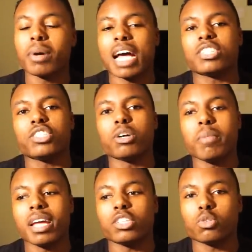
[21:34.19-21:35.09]
but I still
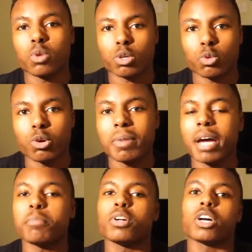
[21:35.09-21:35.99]
managed to work through it
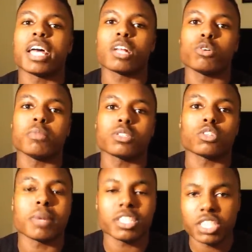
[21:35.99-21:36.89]
by putting on adequate muscles
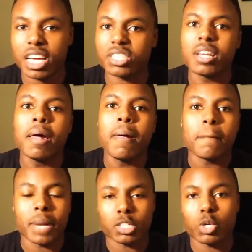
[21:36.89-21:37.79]
on my chest
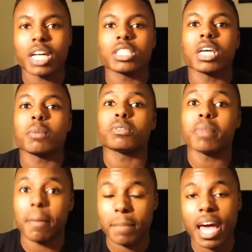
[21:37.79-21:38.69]
my triceps,
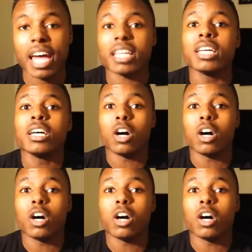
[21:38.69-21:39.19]
my back,